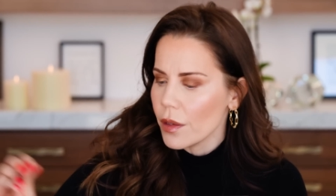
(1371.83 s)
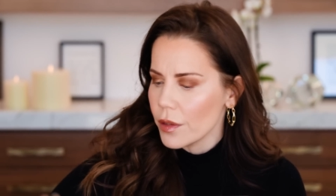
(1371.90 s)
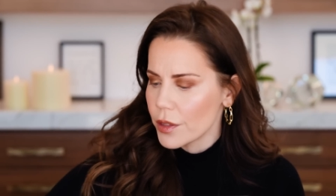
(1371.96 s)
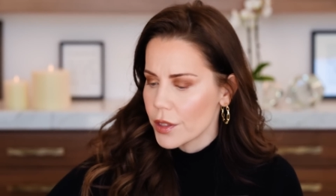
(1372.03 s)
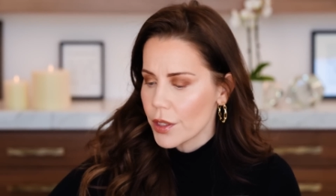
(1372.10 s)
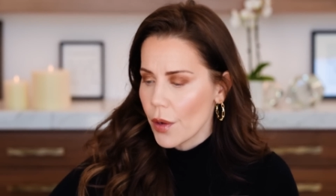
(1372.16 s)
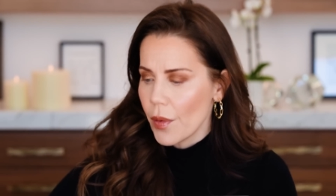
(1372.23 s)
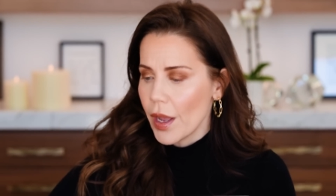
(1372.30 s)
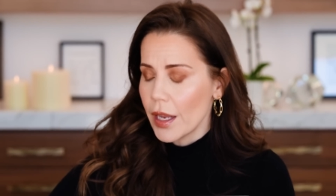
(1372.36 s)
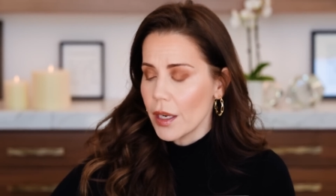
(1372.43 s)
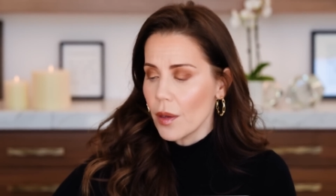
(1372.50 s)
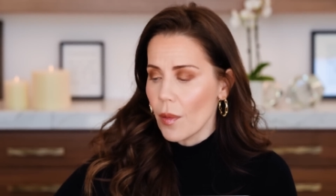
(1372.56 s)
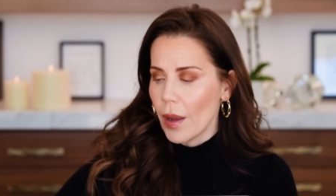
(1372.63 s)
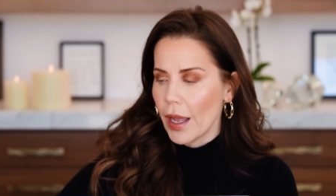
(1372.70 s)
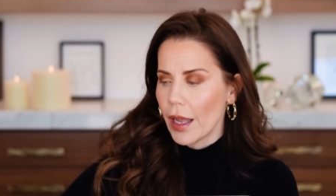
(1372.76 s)
So
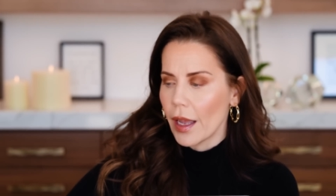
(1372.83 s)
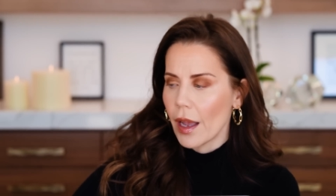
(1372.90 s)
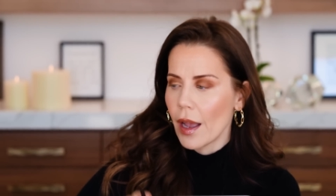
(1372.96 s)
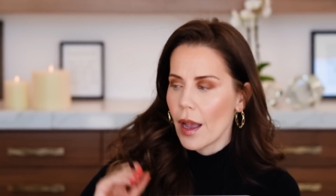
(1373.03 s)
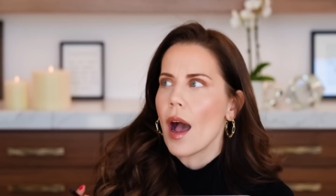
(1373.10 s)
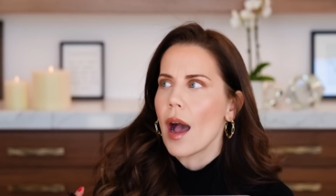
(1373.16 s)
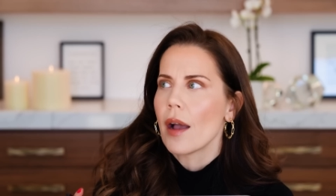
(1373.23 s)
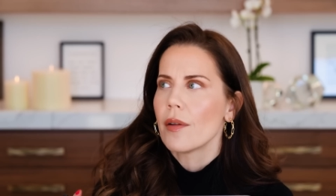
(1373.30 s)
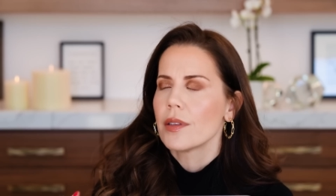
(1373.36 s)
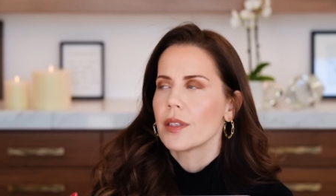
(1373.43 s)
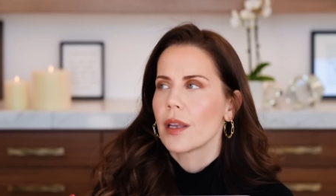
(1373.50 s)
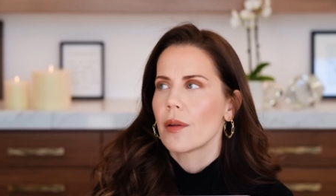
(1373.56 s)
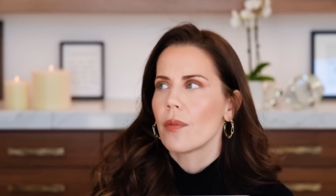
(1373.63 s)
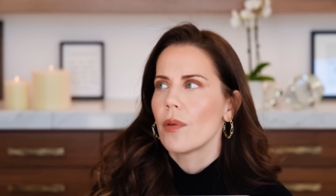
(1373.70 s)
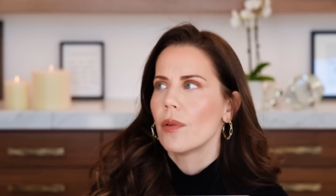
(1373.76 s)
anyway, I was
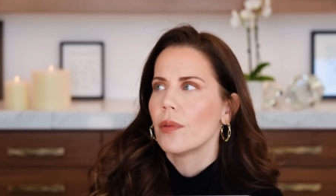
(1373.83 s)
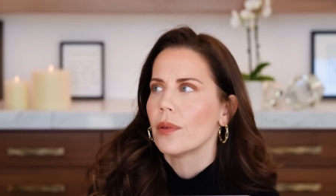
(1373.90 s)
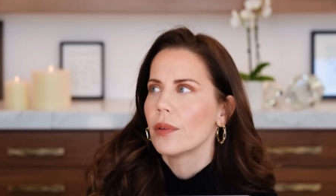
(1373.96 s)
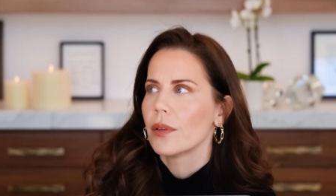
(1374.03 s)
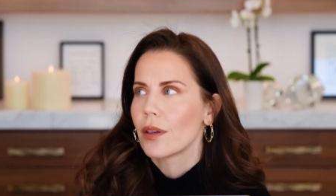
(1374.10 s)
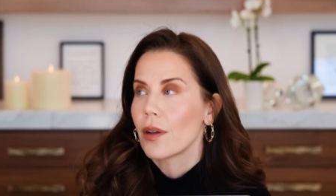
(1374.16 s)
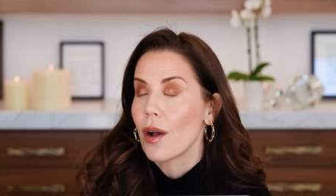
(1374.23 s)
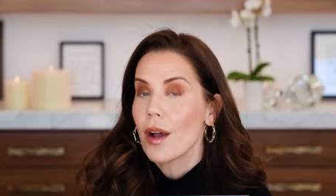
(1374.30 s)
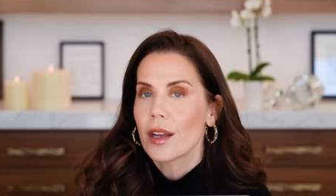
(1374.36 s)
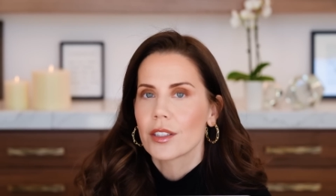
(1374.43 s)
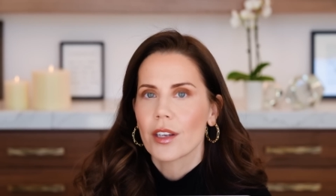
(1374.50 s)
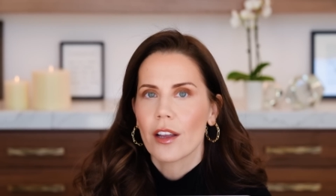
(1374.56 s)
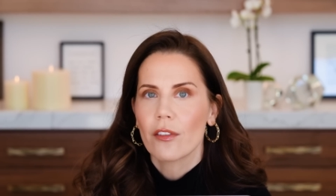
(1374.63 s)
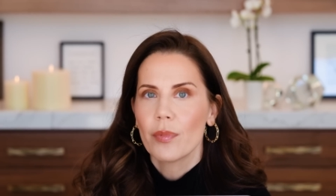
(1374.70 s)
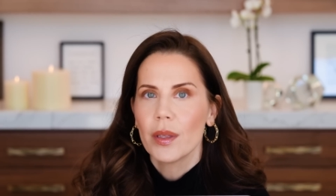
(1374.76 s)
like, well,
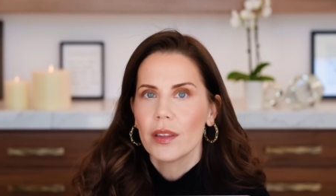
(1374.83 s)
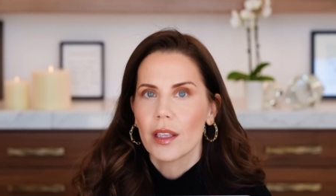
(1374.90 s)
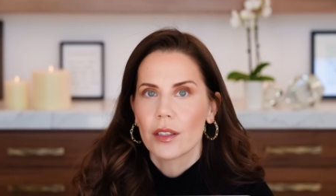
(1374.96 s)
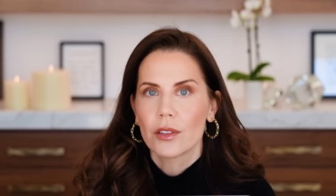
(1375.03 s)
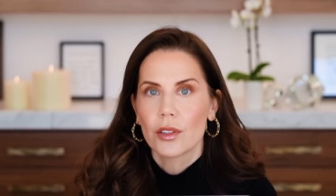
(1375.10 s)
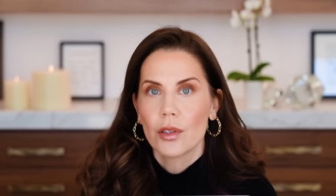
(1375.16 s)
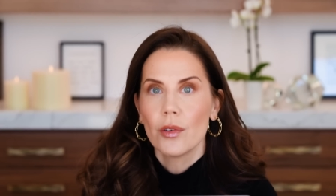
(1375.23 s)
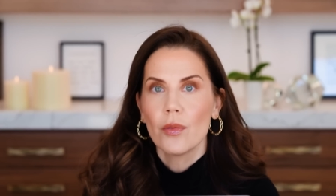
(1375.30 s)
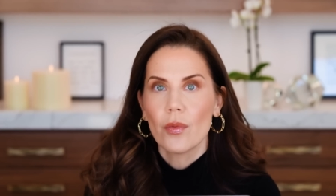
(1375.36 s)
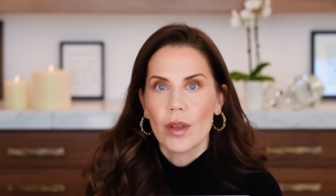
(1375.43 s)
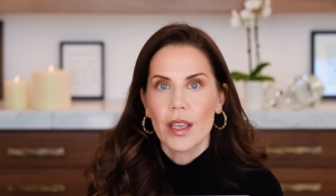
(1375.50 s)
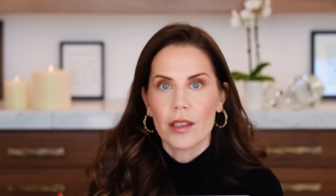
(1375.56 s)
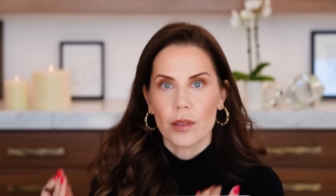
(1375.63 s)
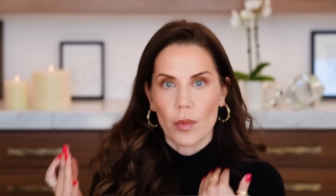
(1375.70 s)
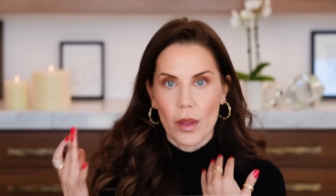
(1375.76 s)
gosh, I've been like two
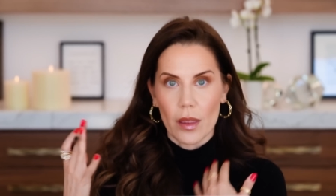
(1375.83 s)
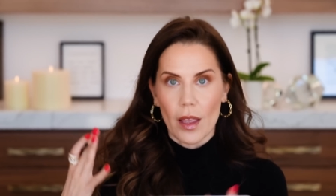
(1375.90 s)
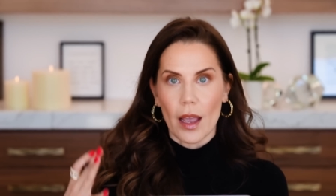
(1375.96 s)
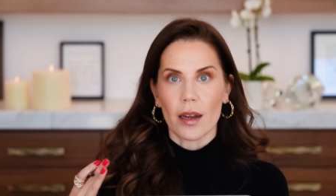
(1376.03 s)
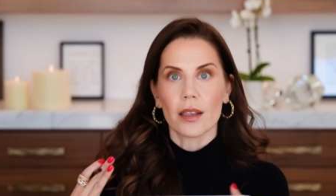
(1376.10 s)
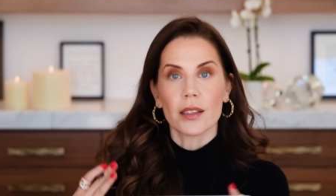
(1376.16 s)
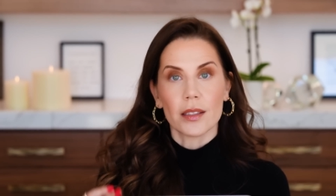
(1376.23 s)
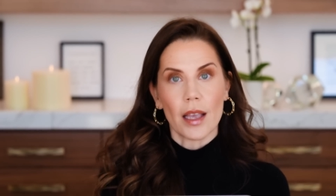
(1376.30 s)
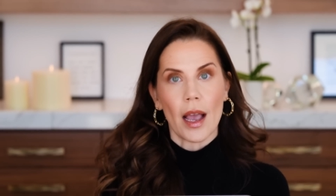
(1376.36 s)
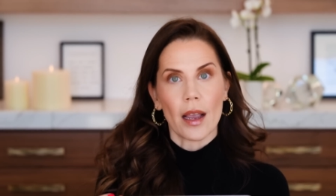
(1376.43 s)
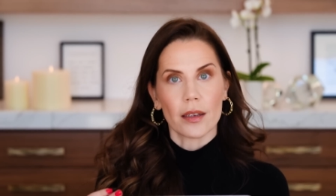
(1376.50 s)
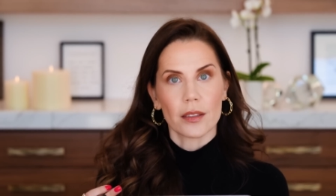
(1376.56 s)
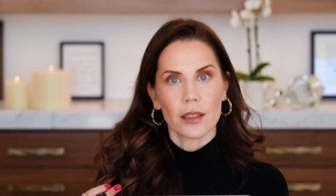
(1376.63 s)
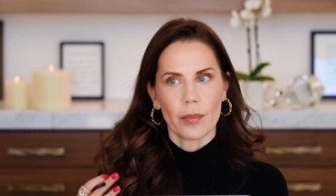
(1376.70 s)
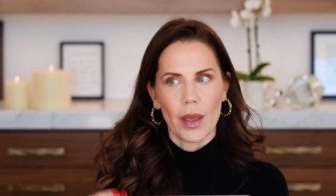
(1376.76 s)
weeks with that
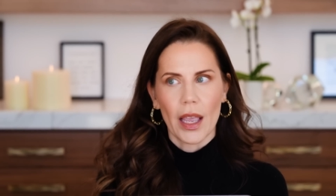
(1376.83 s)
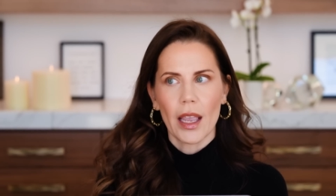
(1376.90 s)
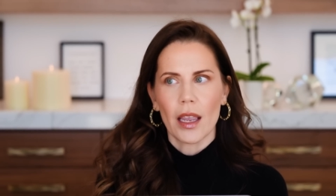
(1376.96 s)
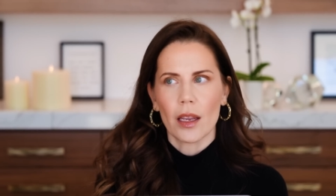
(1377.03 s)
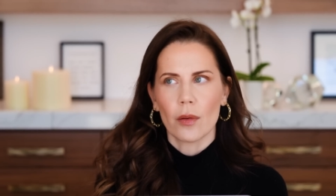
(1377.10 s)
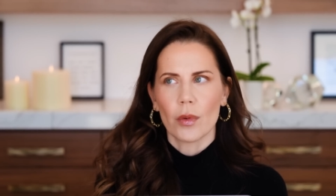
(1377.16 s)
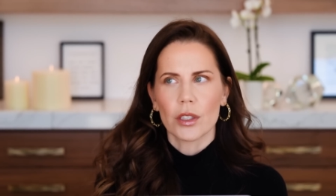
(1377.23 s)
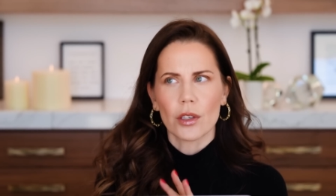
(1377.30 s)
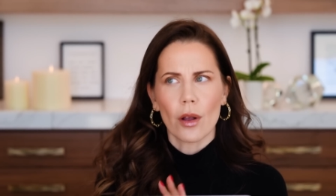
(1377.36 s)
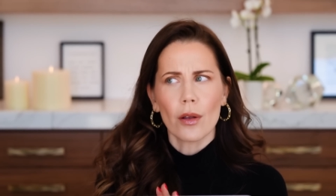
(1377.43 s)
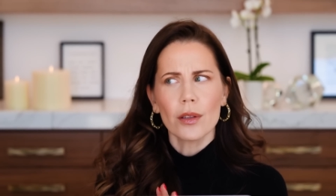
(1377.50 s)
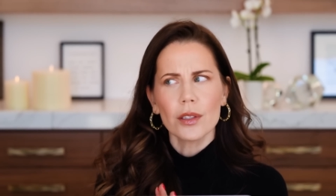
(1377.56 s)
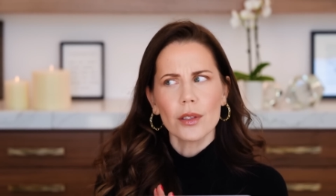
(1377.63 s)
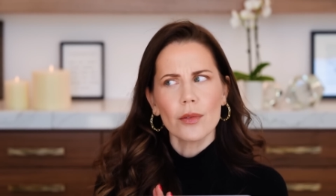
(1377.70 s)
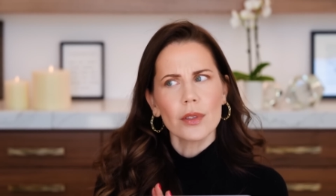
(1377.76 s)
exact pain, which
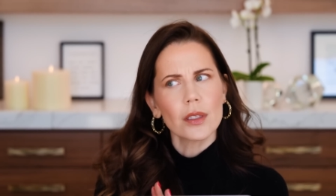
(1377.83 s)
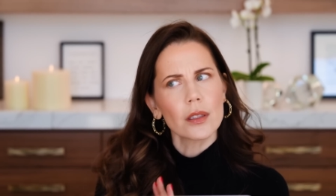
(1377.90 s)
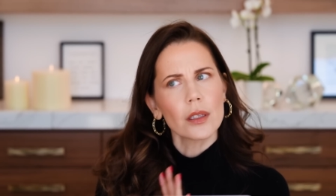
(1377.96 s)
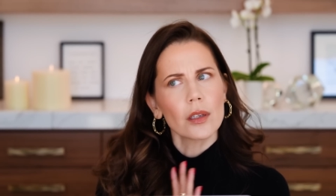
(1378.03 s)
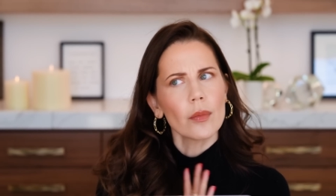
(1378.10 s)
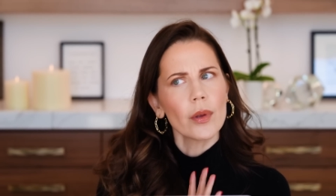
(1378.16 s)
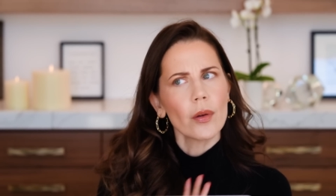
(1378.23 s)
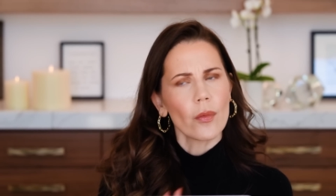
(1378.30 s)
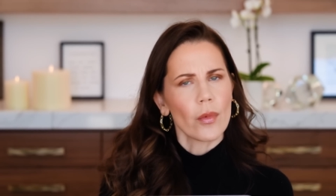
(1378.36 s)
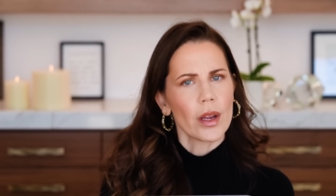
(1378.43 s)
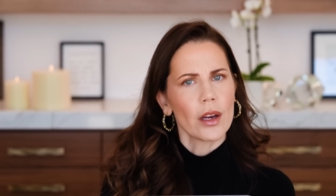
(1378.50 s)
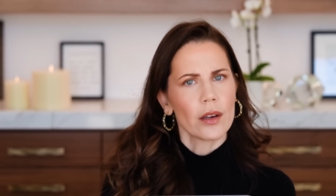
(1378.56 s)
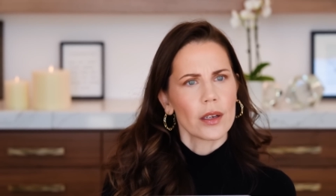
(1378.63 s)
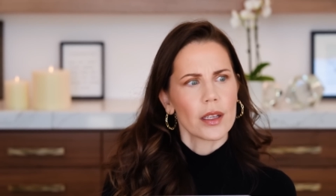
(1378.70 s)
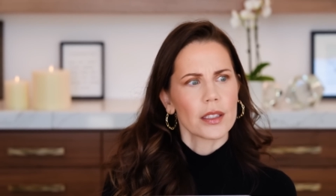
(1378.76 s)
also is a little bit
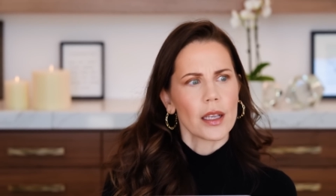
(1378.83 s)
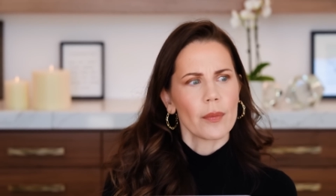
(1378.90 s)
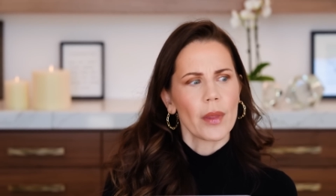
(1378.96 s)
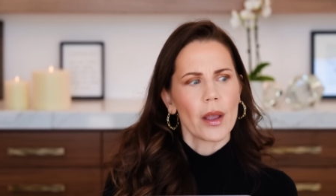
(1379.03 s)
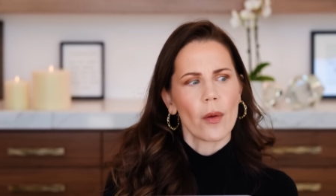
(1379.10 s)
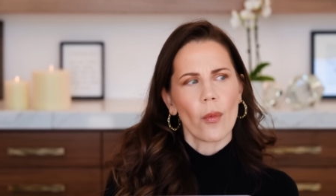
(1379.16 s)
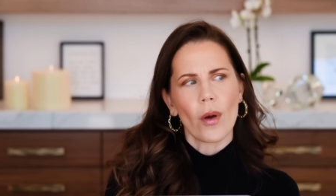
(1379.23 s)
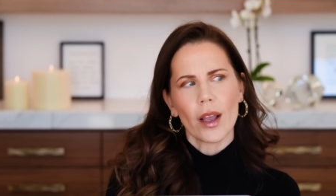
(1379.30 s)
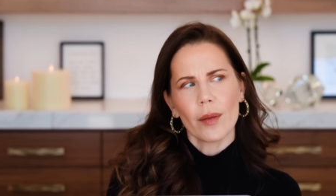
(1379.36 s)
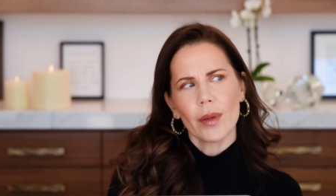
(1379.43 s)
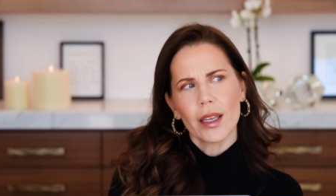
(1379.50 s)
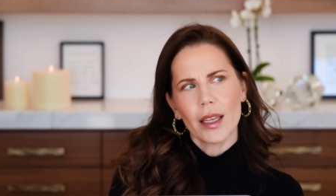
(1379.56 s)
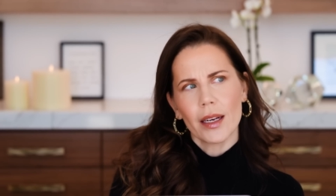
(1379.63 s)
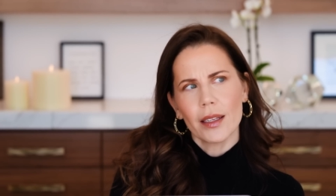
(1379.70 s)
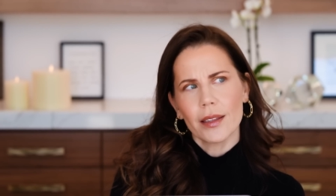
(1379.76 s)
weird because I'm like, why am
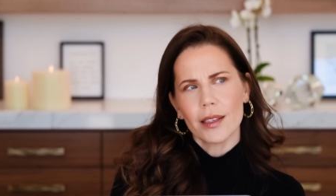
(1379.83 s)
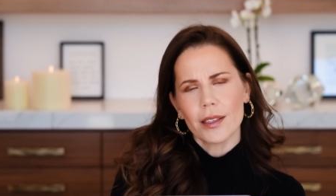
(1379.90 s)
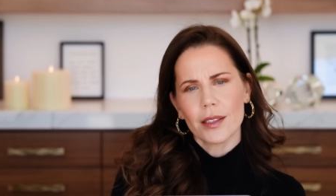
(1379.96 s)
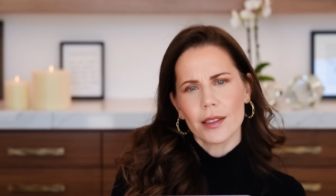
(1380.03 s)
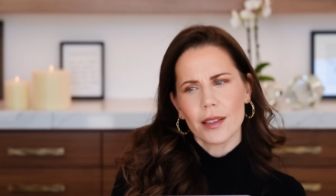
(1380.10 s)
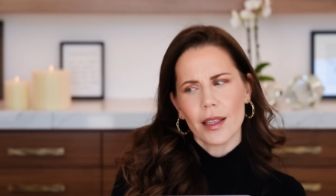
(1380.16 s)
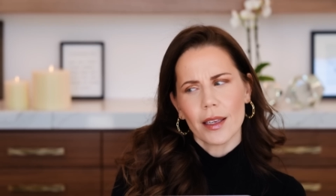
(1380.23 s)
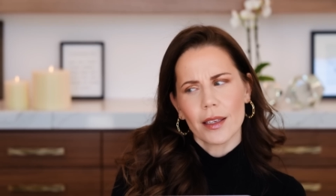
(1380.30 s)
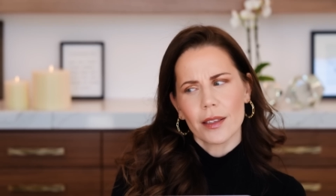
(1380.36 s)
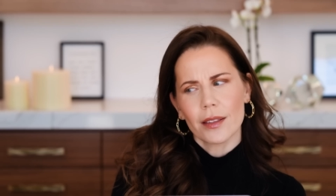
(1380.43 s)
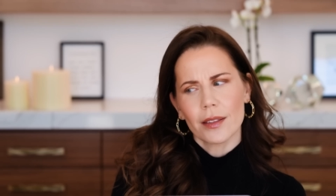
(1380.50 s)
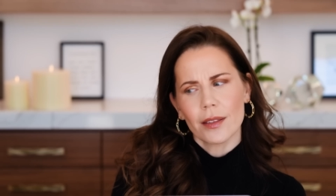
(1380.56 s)
I getting this? Like,